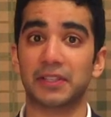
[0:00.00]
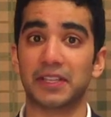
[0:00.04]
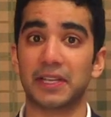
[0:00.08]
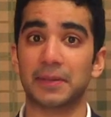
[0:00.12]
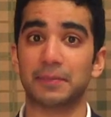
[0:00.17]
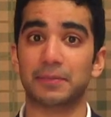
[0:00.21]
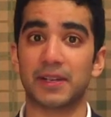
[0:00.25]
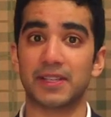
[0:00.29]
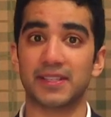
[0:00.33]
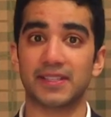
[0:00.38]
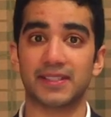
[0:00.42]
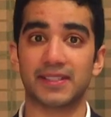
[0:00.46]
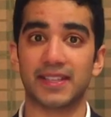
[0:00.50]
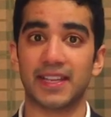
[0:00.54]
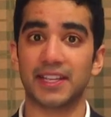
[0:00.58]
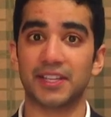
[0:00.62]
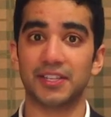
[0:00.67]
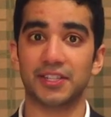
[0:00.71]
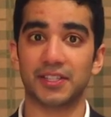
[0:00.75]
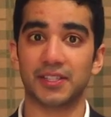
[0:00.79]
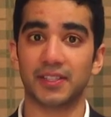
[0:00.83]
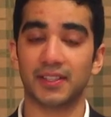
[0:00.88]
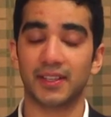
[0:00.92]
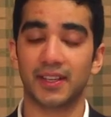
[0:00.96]
looking
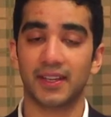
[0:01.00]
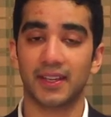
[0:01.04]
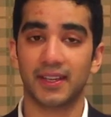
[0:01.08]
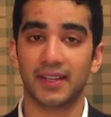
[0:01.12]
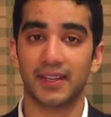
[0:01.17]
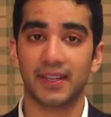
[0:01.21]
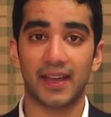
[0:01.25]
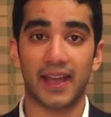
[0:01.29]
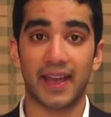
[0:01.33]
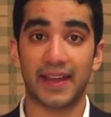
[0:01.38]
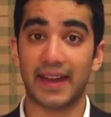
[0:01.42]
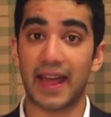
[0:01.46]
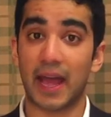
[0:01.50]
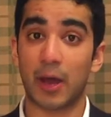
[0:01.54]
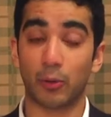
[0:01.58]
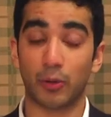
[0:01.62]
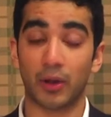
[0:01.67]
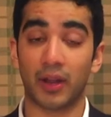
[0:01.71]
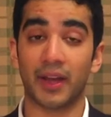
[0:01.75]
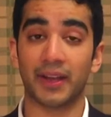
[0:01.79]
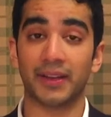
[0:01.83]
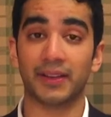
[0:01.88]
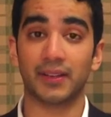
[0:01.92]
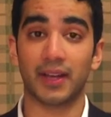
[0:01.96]
presentation and
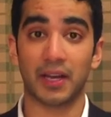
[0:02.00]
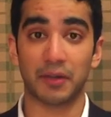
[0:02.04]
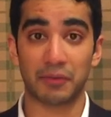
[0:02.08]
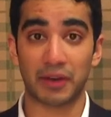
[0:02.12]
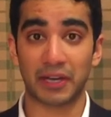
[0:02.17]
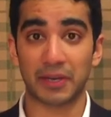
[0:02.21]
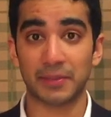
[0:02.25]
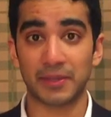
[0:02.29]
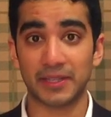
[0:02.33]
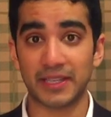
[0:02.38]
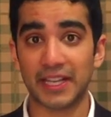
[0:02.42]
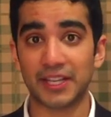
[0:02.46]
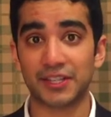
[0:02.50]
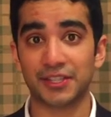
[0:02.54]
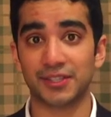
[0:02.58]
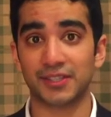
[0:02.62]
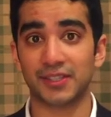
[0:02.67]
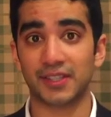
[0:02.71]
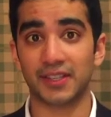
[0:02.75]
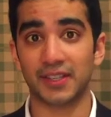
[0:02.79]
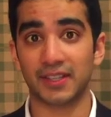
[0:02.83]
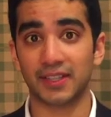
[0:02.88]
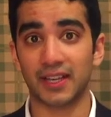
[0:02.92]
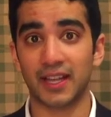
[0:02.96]
outline our recommendations
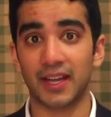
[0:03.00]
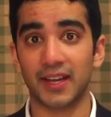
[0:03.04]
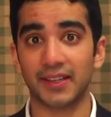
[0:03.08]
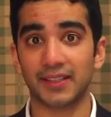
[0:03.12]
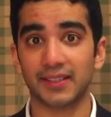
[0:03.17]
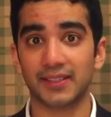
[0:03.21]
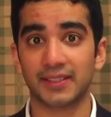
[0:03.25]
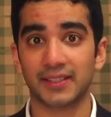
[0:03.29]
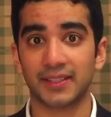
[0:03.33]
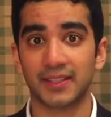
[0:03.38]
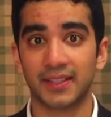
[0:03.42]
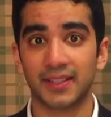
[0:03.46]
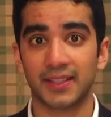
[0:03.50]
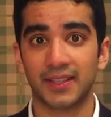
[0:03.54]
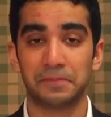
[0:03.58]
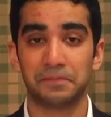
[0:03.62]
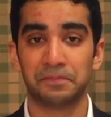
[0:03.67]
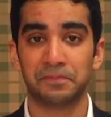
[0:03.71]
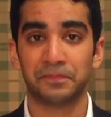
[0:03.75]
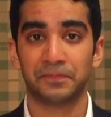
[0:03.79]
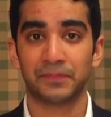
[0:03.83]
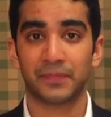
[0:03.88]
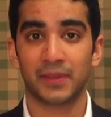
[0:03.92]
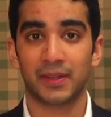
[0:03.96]
to the client.
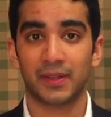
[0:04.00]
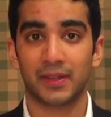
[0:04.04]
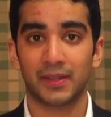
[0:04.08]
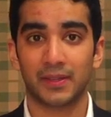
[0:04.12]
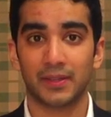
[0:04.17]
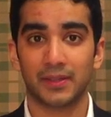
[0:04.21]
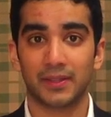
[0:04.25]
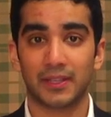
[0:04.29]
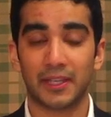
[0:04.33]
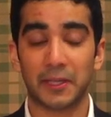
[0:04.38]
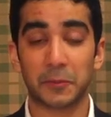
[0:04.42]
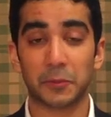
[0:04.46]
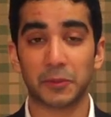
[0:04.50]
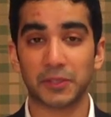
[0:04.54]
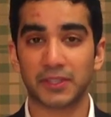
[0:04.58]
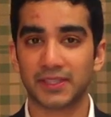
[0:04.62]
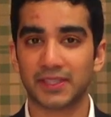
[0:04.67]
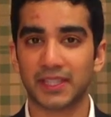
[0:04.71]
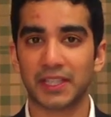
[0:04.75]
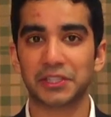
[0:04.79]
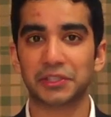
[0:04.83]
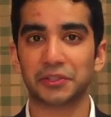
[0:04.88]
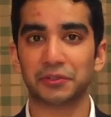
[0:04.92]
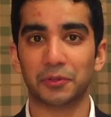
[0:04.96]
It was
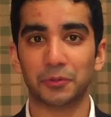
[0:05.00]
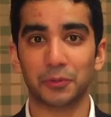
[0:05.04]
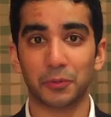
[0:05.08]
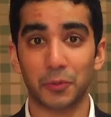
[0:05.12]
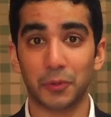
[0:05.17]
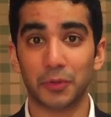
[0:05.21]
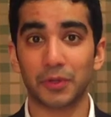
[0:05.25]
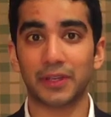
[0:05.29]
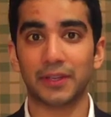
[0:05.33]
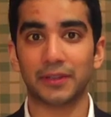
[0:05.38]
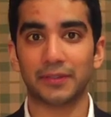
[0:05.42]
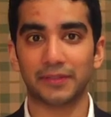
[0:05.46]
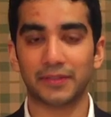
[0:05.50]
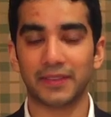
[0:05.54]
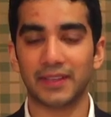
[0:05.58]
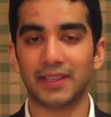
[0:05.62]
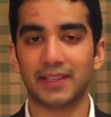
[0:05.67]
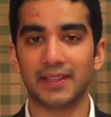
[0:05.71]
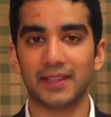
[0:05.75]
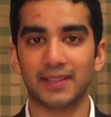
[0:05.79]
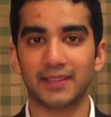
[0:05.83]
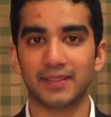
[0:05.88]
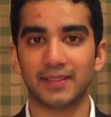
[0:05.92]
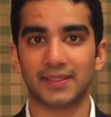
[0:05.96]
such a rewarding
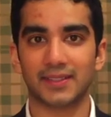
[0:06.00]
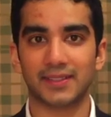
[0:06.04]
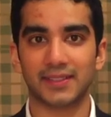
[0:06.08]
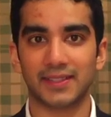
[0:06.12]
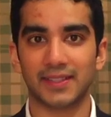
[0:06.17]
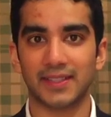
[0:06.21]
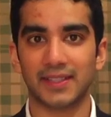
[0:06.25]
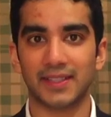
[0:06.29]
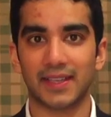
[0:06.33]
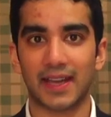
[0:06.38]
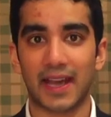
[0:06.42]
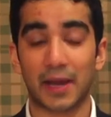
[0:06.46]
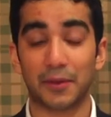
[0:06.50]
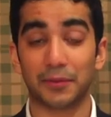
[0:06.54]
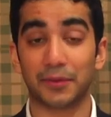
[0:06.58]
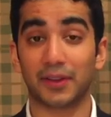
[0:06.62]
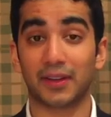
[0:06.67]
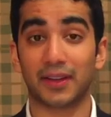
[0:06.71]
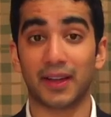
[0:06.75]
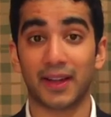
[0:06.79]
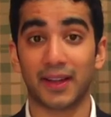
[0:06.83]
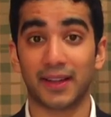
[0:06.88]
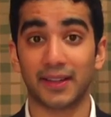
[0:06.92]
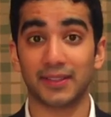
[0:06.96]
feeling to see how
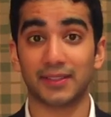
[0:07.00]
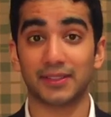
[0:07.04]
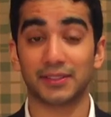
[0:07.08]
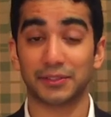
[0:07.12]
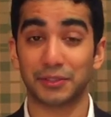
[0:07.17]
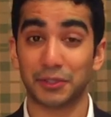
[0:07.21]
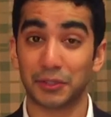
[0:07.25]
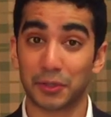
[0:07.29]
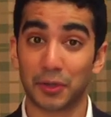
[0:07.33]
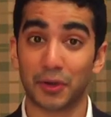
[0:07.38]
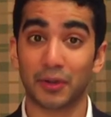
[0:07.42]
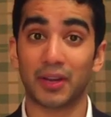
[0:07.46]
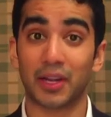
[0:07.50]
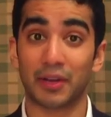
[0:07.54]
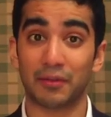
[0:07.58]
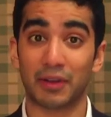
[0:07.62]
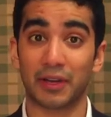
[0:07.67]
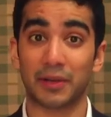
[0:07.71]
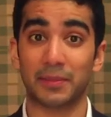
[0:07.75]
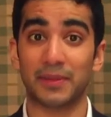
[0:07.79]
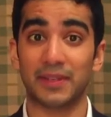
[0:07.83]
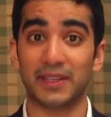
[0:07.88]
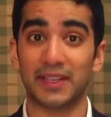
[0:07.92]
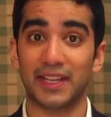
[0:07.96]
the client took on our
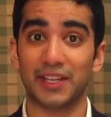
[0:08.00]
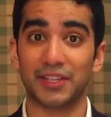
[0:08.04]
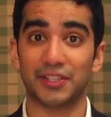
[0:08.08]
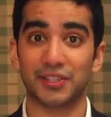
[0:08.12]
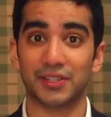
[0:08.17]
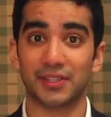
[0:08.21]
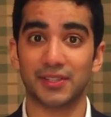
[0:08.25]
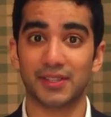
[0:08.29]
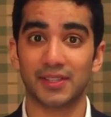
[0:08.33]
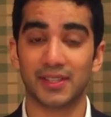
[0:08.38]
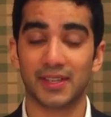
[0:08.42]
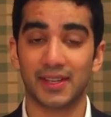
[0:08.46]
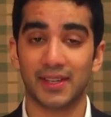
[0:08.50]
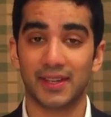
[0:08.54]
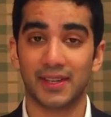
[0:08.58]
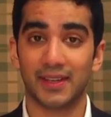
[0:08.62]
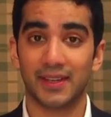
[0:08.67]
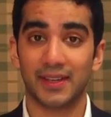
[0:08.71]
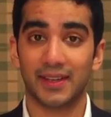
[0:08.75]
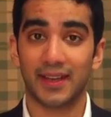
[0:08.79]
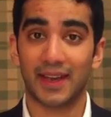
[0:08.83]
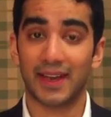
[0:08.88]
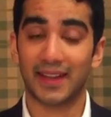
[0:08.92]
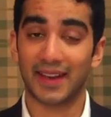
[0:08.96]
recommendations
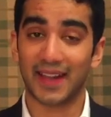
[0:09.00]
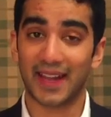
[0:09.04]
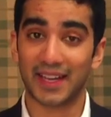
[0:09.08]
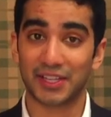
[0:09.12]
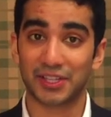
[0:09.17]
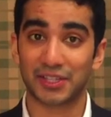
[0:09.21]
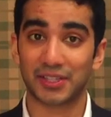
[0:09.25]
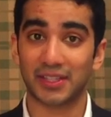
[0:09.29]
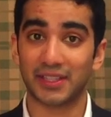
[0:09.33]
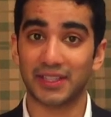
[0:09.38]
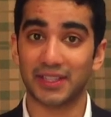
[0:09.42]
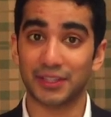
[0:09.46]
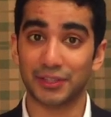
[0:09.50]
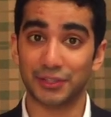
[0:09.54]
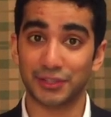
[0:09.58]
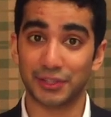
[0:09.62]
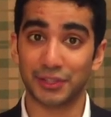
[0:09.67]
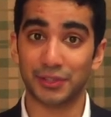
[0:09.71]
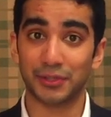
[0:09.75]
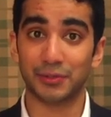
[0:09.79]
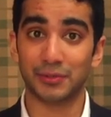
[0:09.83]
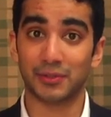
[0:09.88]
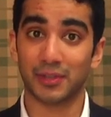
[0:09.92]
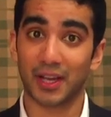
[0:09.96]
and actually in
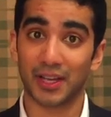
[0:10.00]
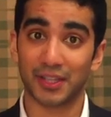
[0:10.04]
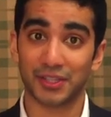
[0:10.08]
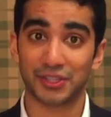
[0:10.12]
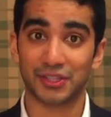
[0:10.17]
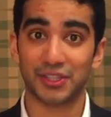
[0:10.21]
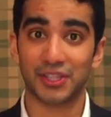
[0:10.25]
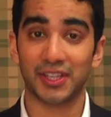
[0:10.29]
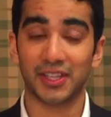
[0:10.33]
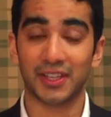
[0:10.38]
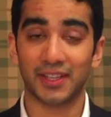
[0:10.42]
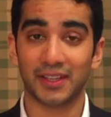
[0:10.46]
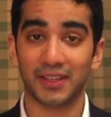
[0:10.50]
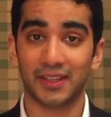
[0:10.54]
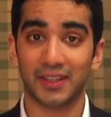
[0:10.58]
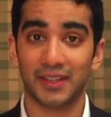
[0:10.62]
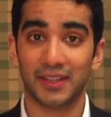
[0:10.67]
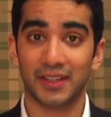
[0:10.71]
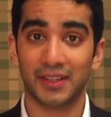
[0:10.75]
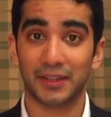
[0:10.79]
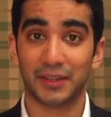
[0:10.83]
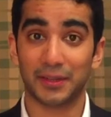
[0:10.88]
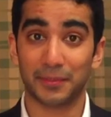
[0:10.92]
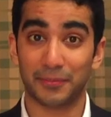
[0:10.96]
June last year,
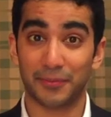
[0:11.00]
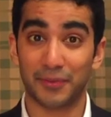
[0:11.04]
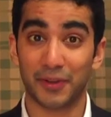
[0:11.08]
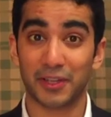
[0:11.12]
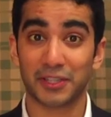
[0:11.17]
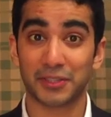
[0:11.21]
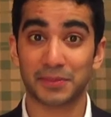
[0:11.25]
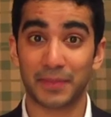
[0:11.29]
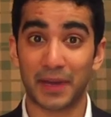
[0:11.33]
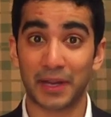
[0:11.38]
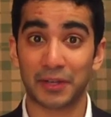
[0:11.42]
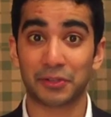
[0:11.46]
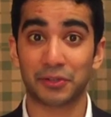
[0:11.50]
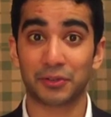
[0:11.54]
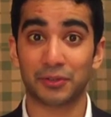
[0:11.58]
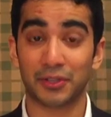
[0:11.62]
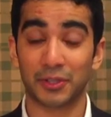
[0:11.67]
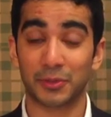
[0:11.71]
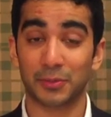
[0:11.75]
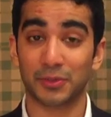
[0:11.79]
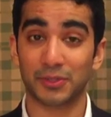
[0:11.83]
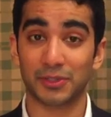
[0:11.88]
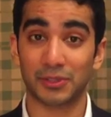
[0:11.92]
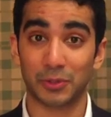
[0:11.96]
the first
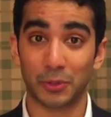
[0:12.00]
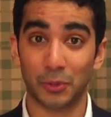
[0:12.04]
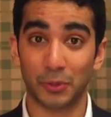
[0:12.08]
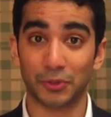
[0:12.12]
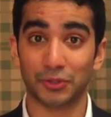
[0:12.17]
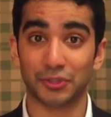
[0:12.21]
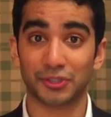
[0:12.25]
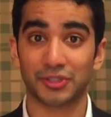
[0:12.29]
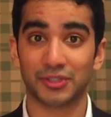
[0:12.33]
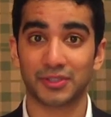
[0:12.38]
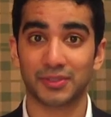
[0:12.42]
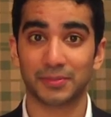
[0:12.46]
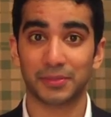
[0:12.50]
microgrid was launched,